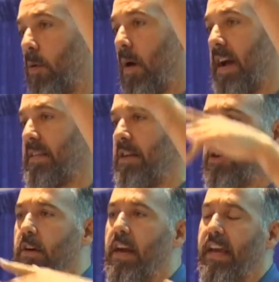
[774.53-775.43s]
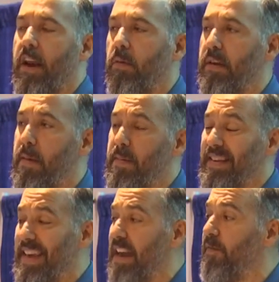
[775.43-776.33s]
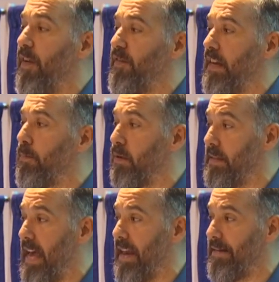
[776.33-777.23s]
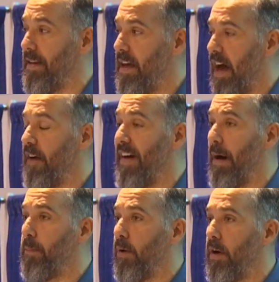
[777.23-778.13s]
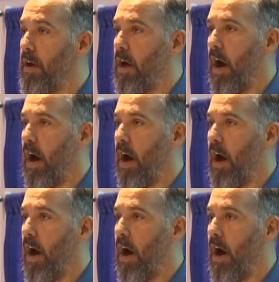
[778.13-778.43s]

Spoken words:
horizon, you're gonna get only maybe 10-15% of output